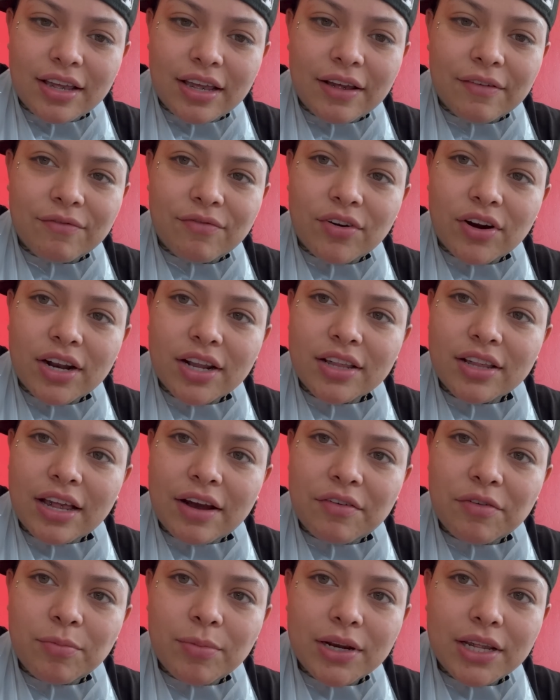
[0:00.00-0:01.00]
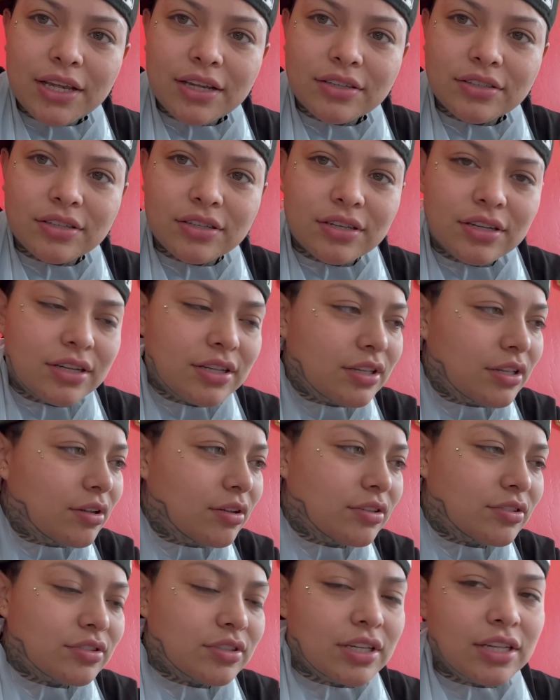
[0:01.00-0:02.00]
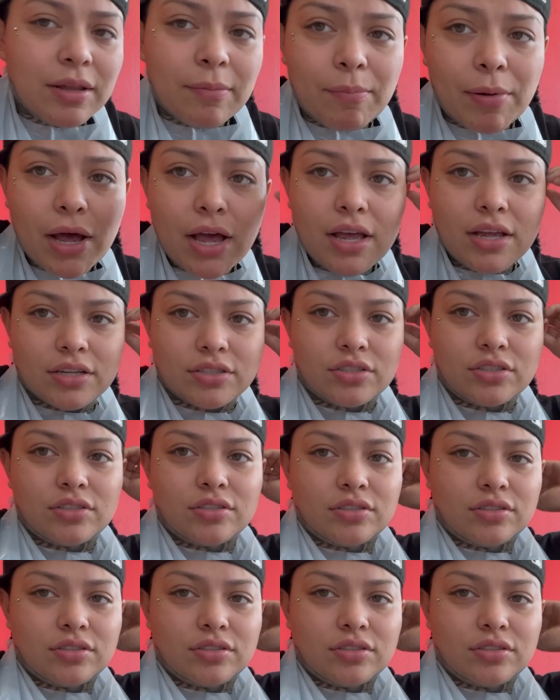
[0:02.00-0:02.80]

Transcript: In front of everybody in the bus.